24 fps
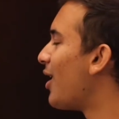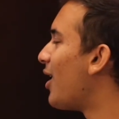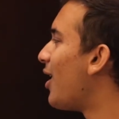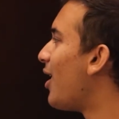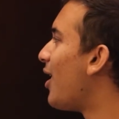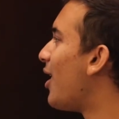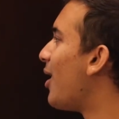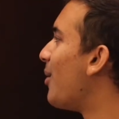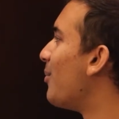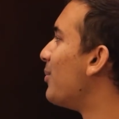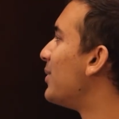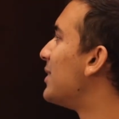
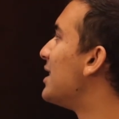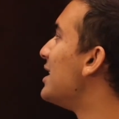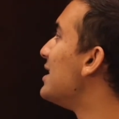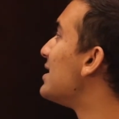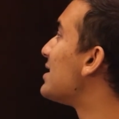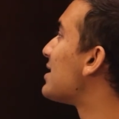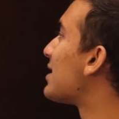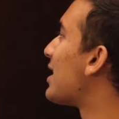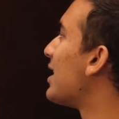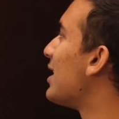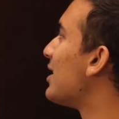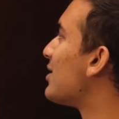Um,
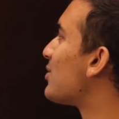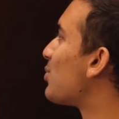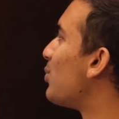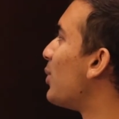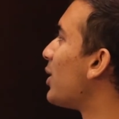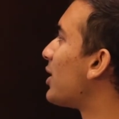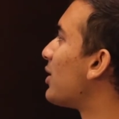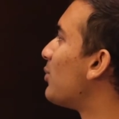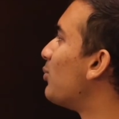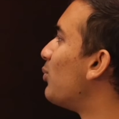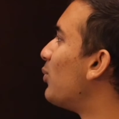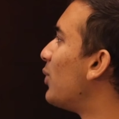these kids,
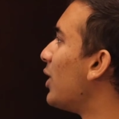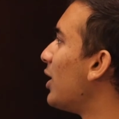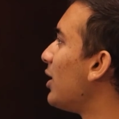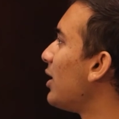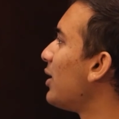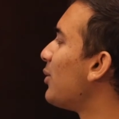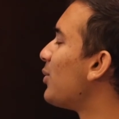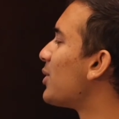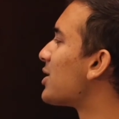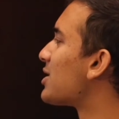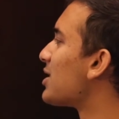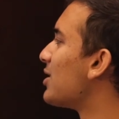what
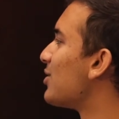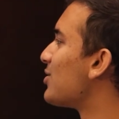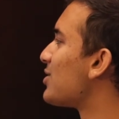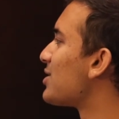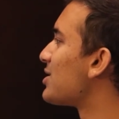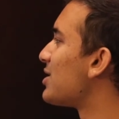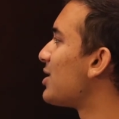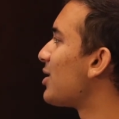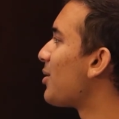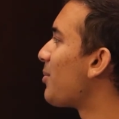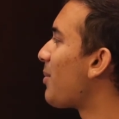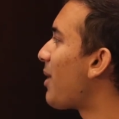really was
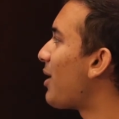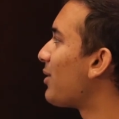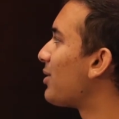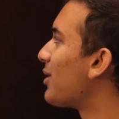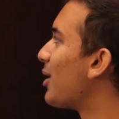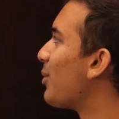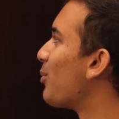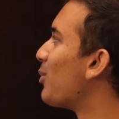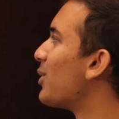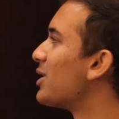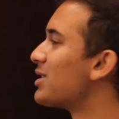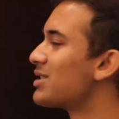interesting about
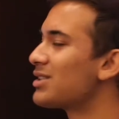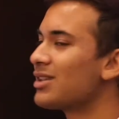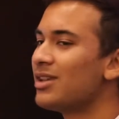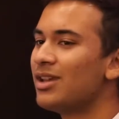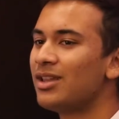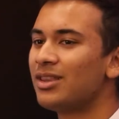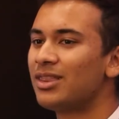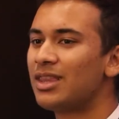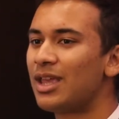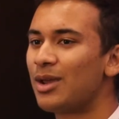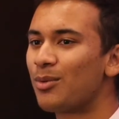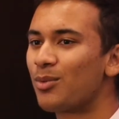them was
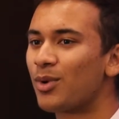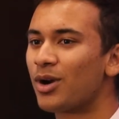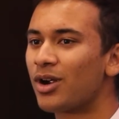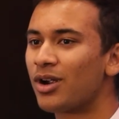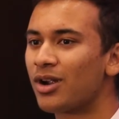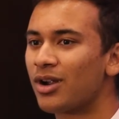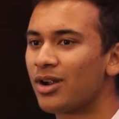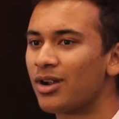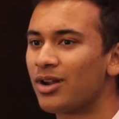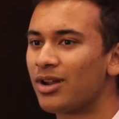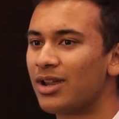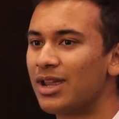they
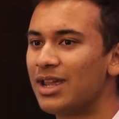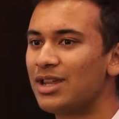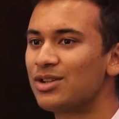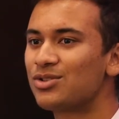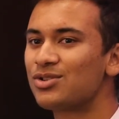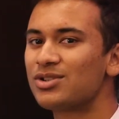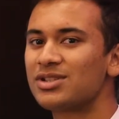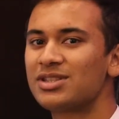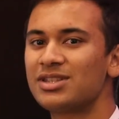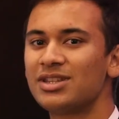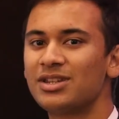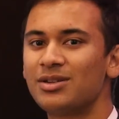were
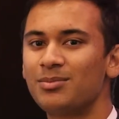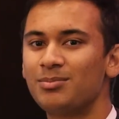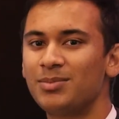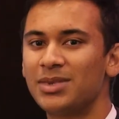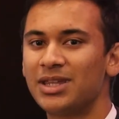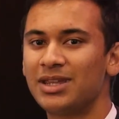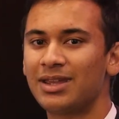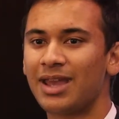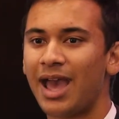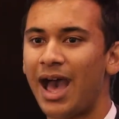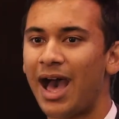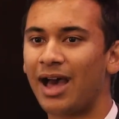interested in
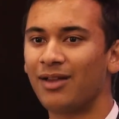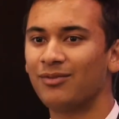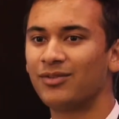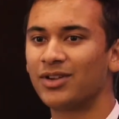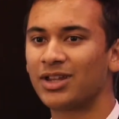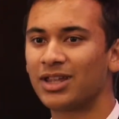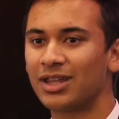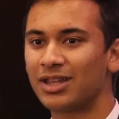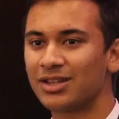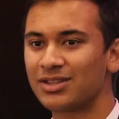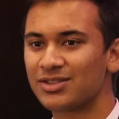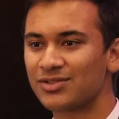being
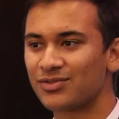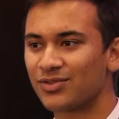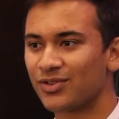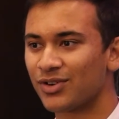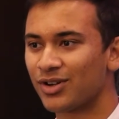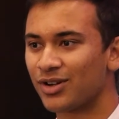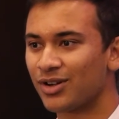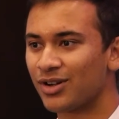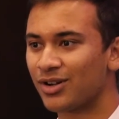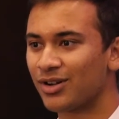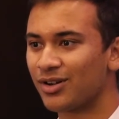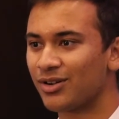advocates
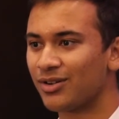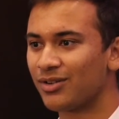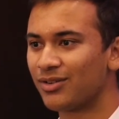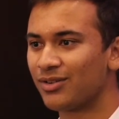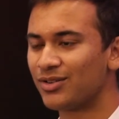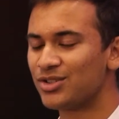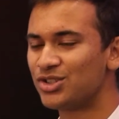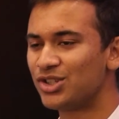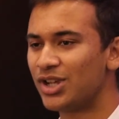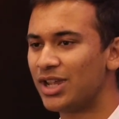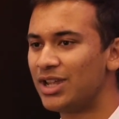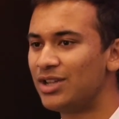for
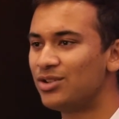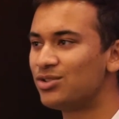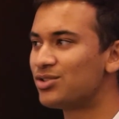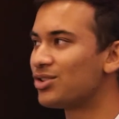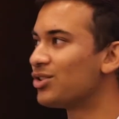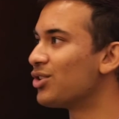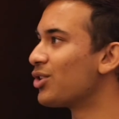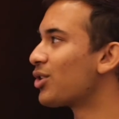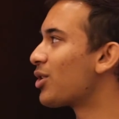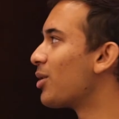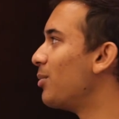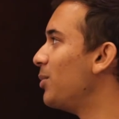change
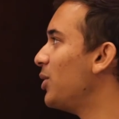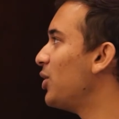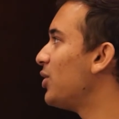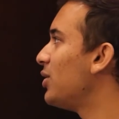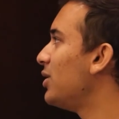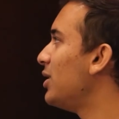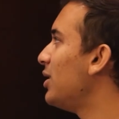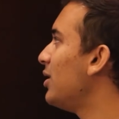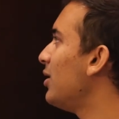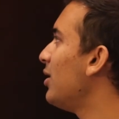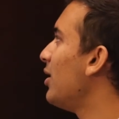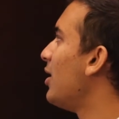in their
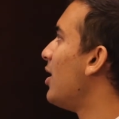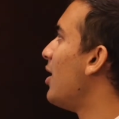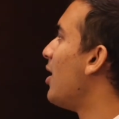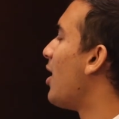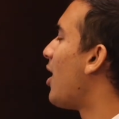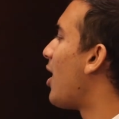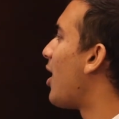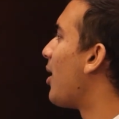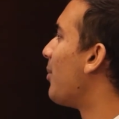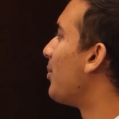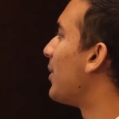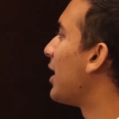community.
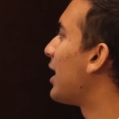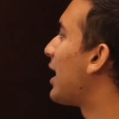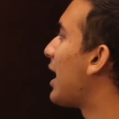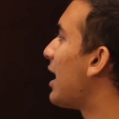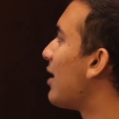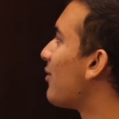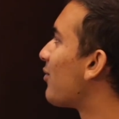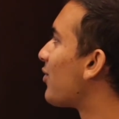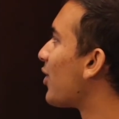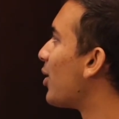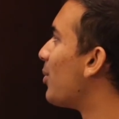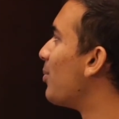Um, they
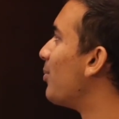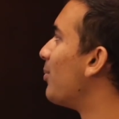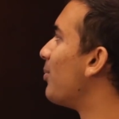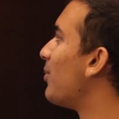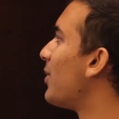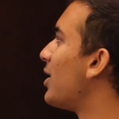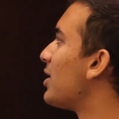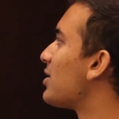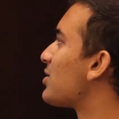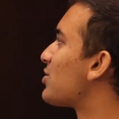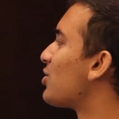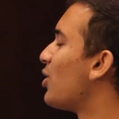came from
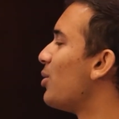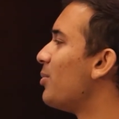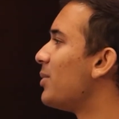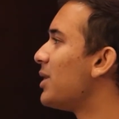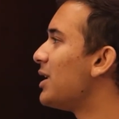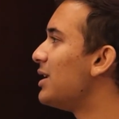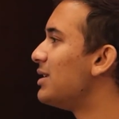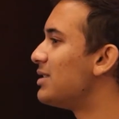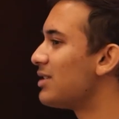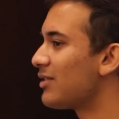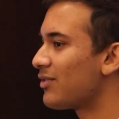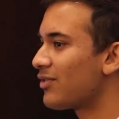so
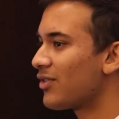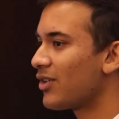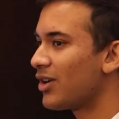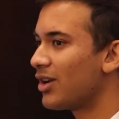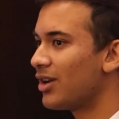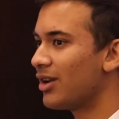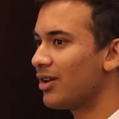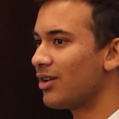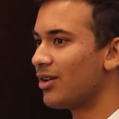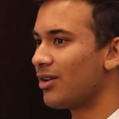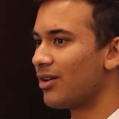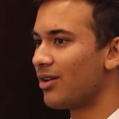many
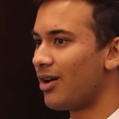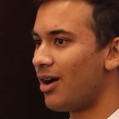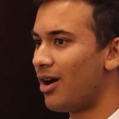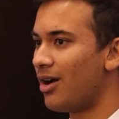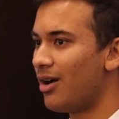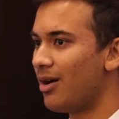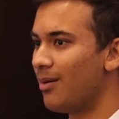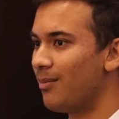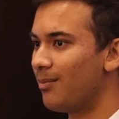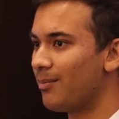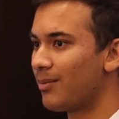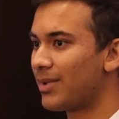different
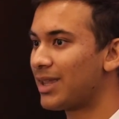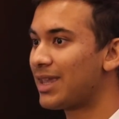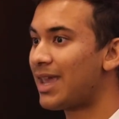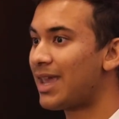um,